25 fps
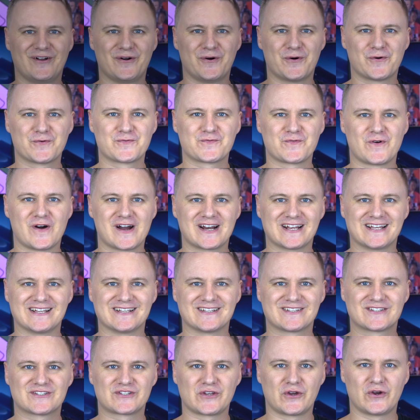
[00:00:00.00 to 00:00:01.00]

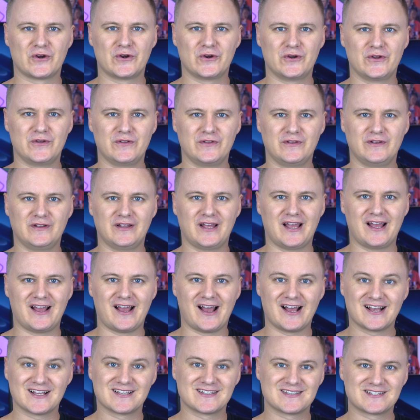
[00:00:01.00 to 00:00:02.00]
Alrighty, so
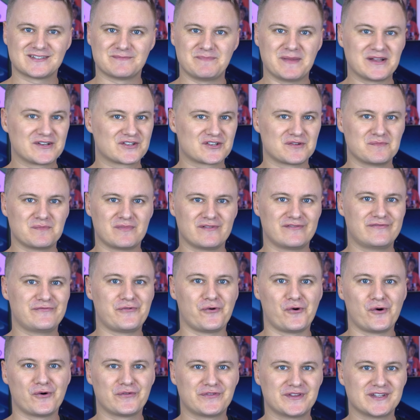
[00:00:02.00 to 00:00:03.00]
as mentioned
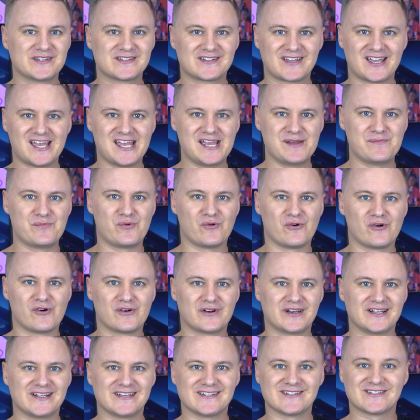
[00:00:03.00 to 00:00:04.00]
before, this
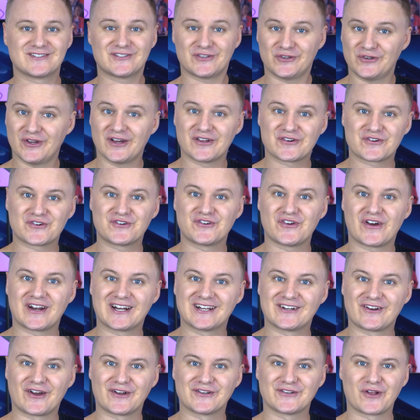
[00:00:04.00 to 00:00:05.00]
keyboard is
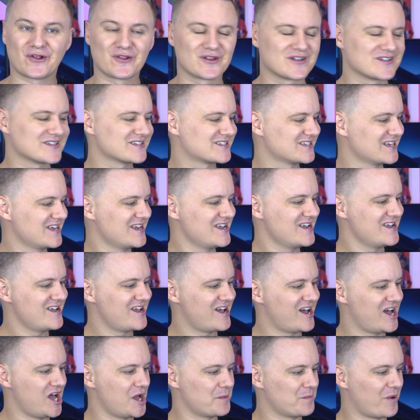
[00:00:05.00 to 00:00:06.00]
$299.
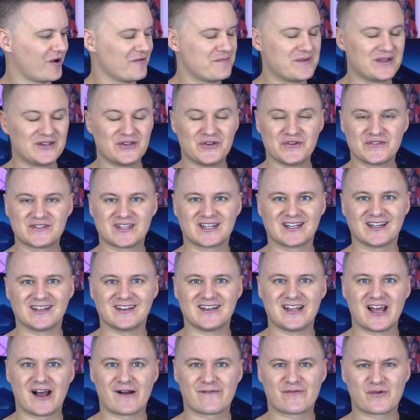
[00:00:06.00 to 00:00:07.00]
I've been using it
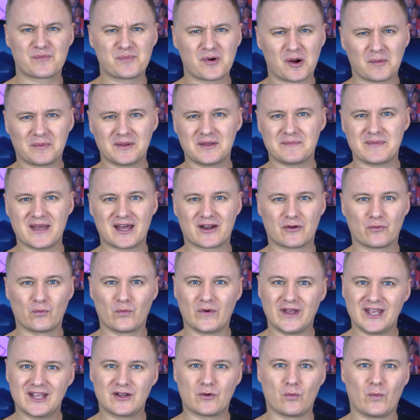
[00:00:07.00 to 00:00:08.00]
now for probably about a
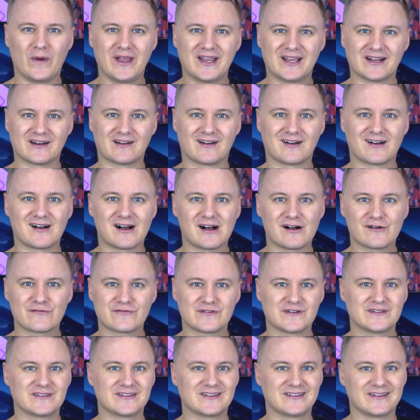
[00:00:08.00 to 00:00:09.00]
week and a
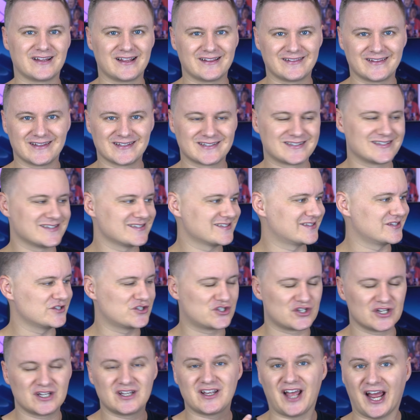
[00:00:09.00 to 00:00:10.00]
half, and this is the
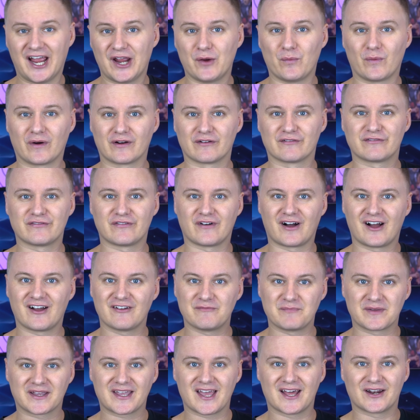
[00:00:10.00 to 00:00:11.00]

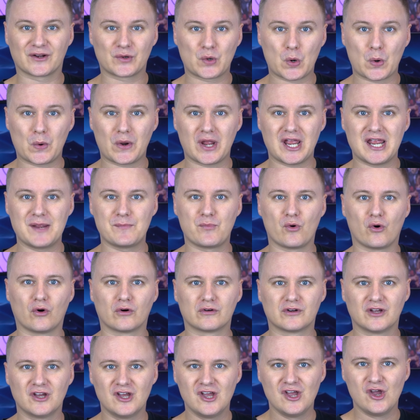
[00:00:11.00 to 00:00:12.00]
G815 mechanical
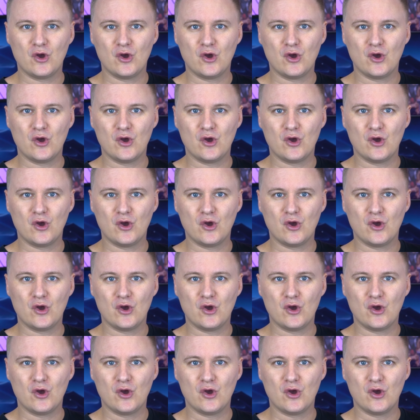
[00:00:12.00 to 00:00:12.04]
keyboard